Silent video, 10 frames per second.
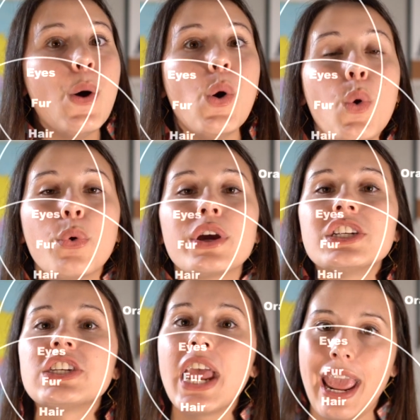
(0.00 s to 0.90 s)

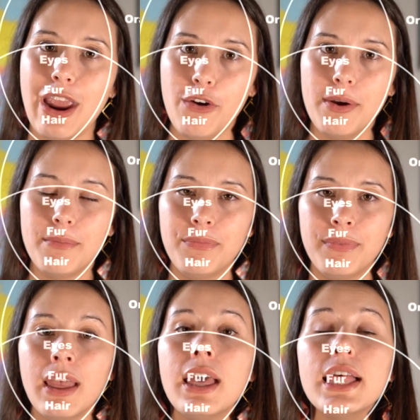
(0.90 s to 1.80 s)
orange hair.
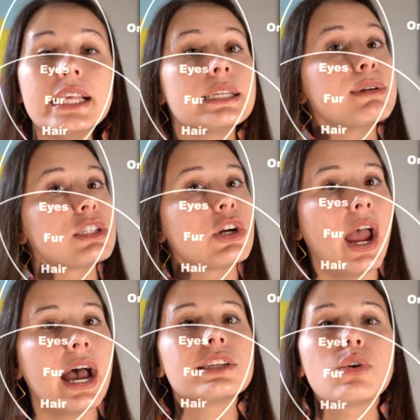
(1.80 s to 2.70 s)
This Munster
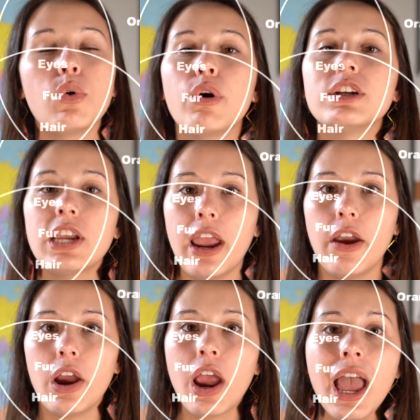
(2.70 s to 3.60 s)
has orange
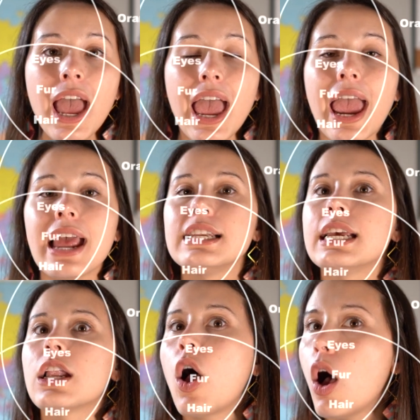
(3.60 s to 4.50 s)
hair, and
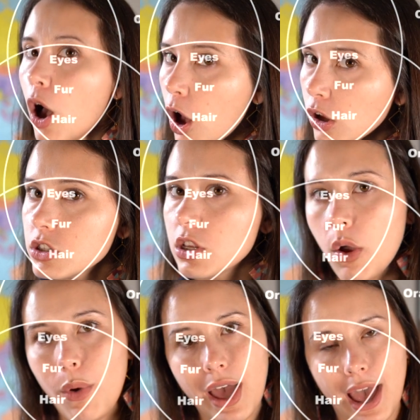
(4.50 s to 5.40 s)
it also
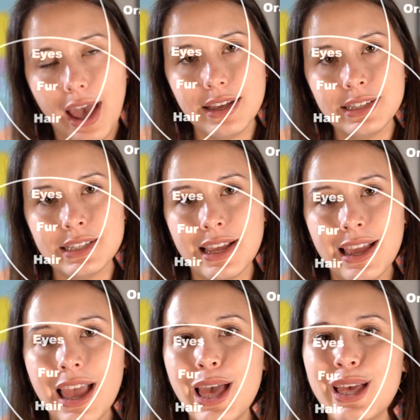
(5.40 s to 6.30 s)
has
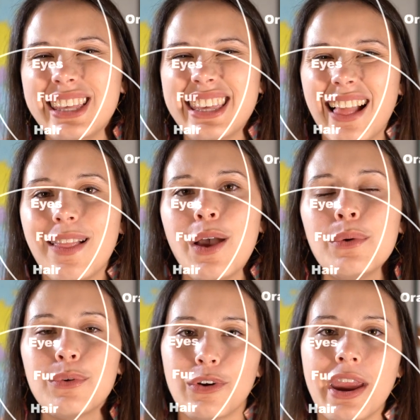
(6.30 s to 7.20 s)

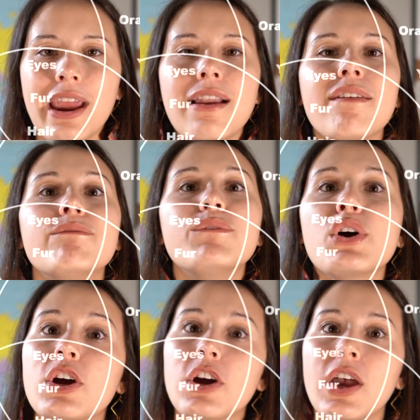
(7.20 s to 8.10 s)
yellow-green
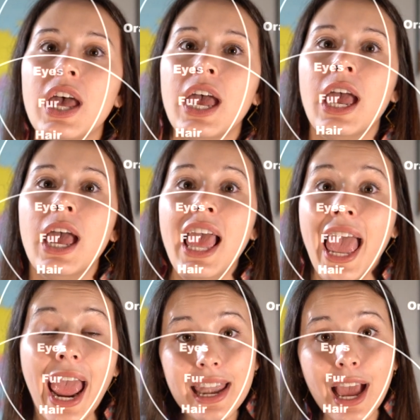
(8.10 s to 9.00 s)
fur.
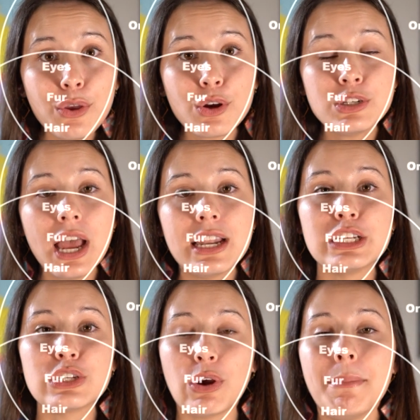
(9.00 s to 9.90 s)
And now you're done
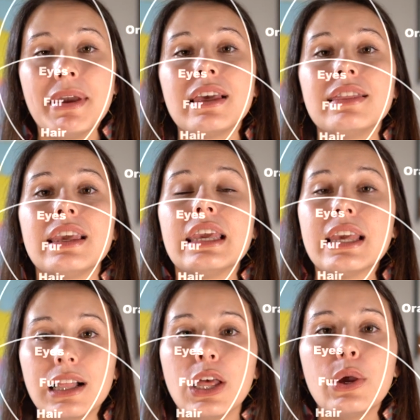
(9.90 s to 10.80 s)
describing the
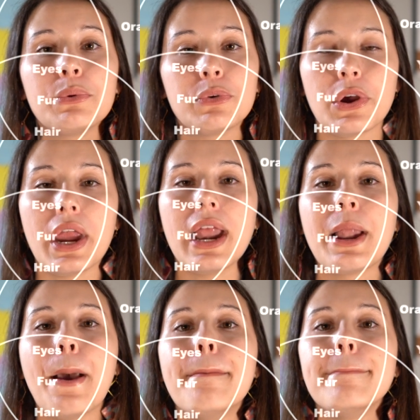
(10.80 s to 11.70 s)

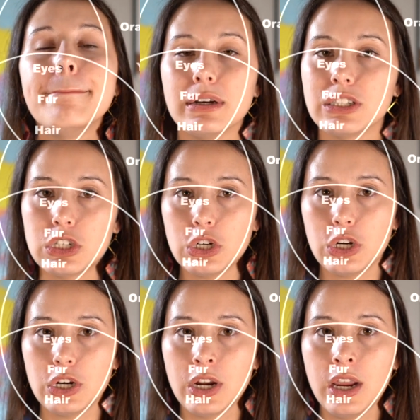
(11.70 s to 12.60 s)
yellow-green
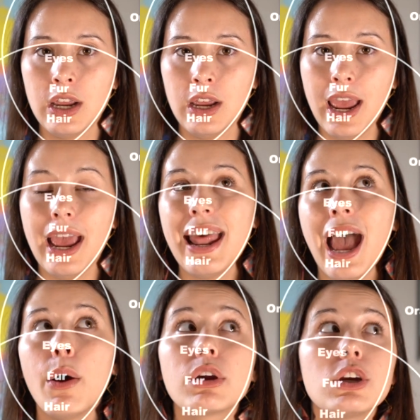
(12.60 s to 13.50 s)
Munster and
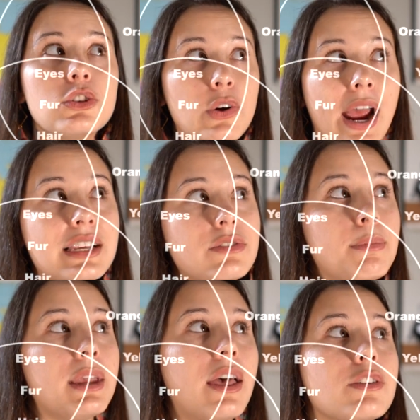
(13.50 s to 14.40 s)
how it contrasts from
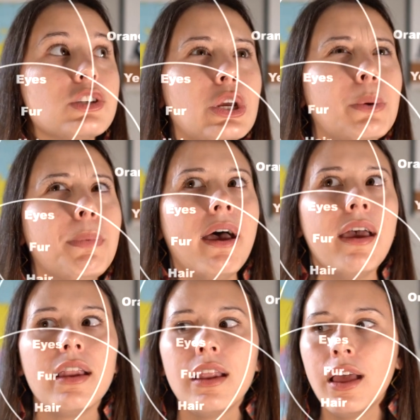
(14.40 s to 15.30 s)
the other 2, but